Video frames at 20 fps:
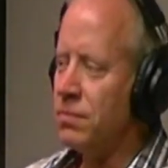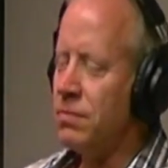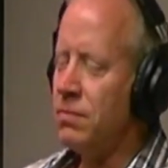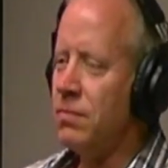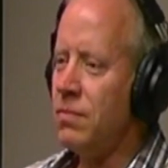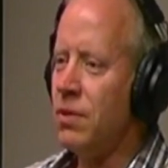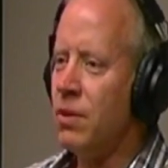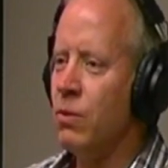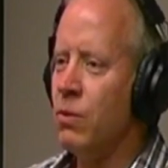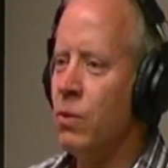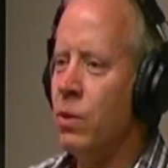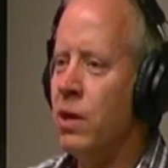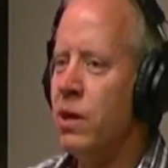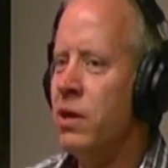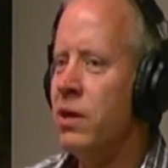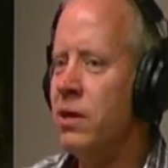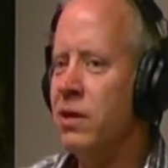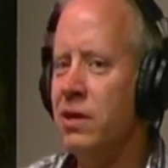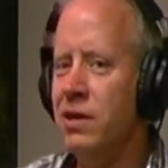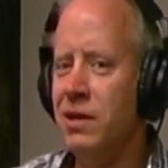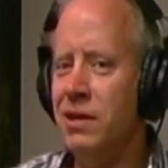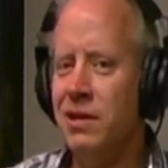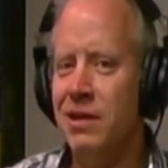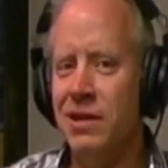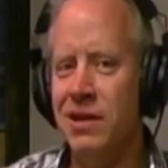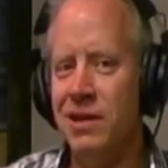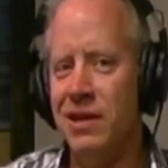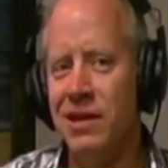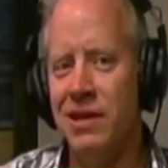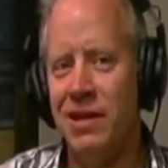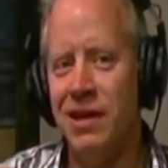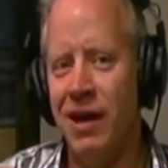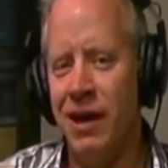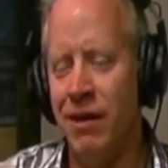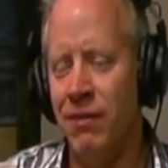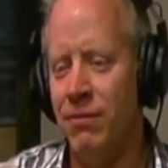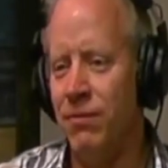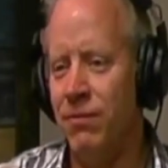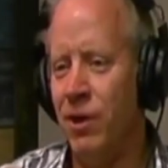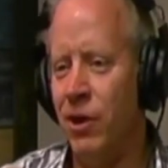where
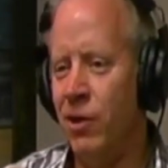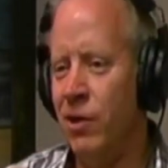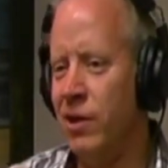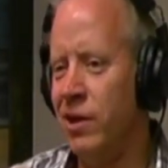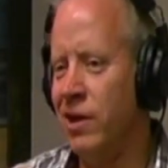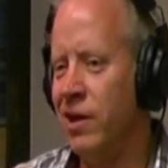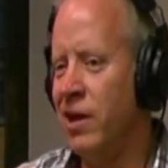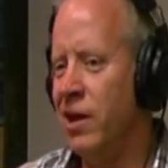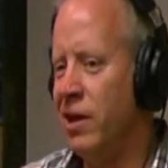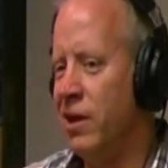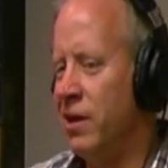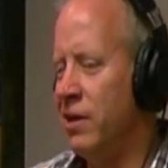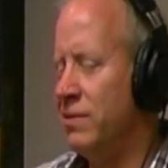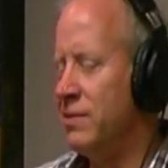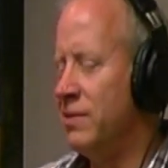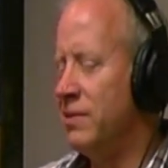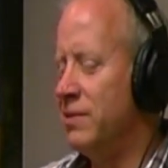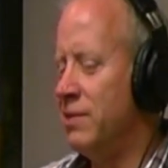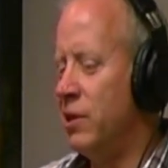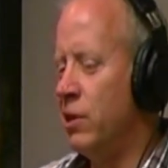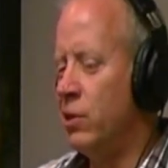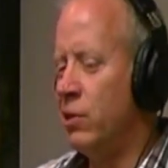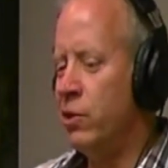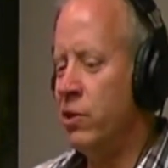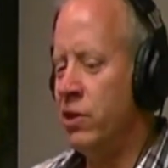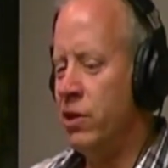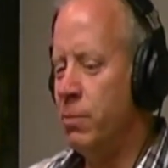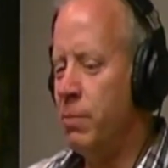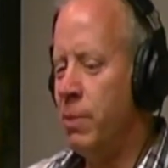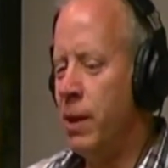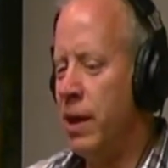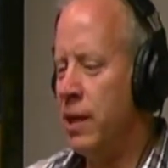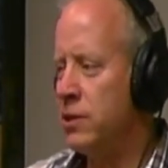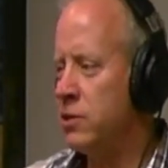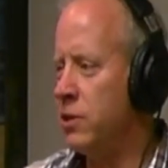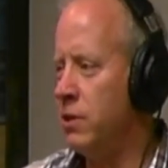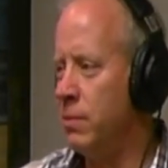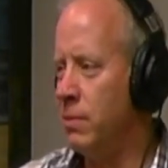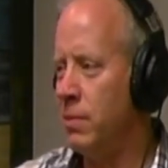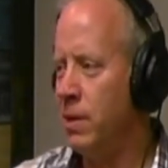I've already kind of alerted the pastor.
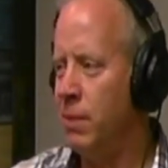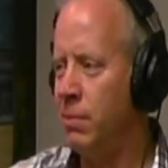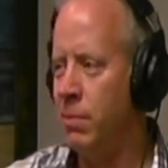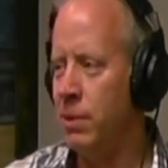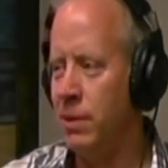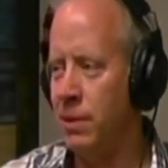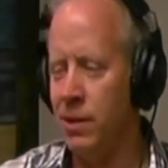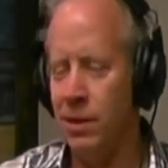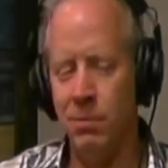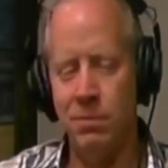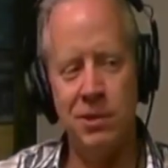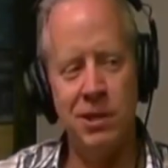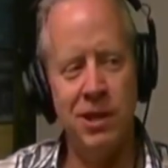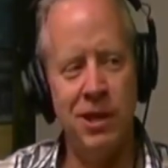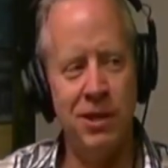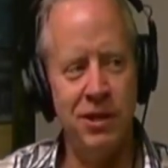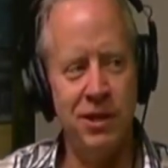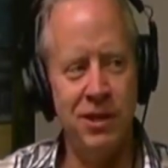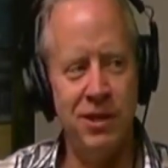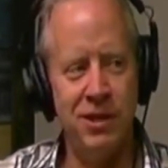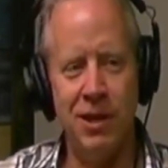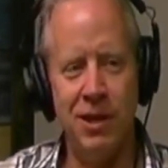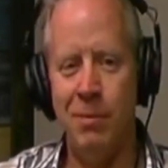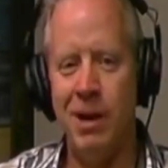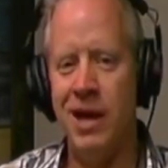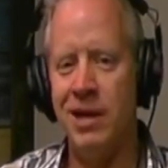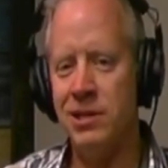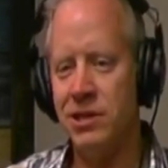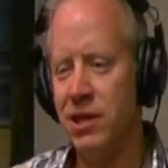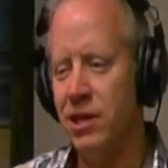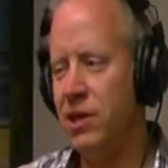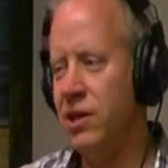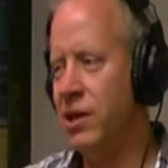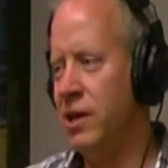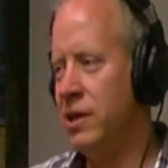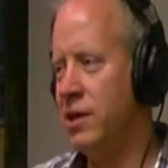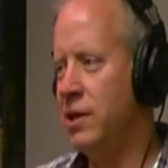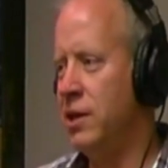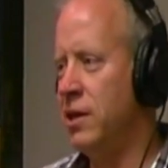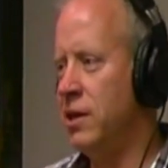I'm asking you
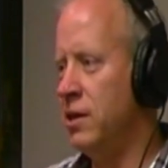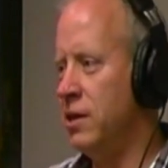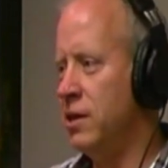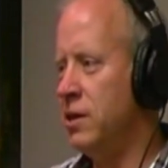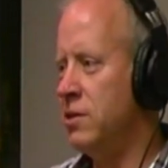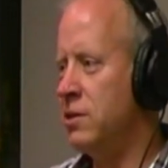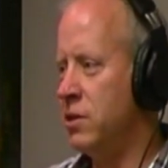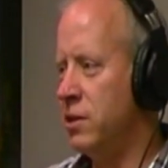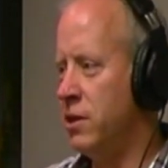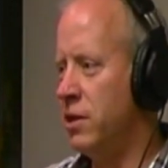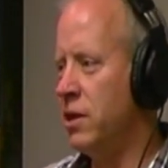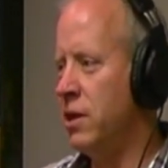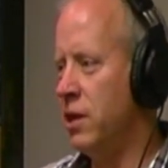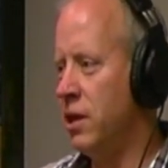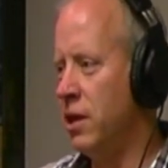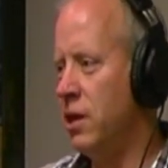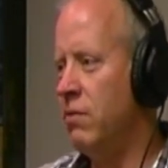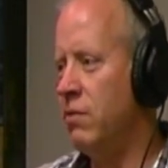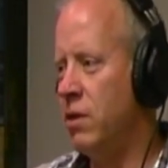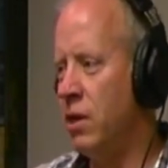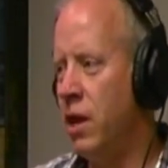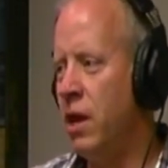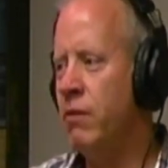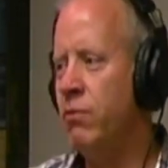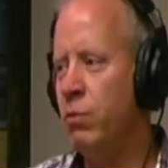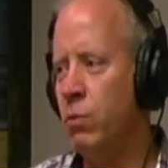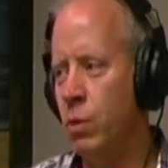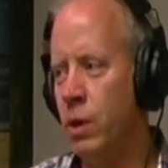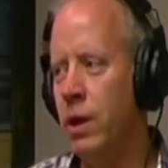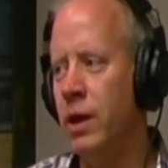at the end of this, are you going to give your life away?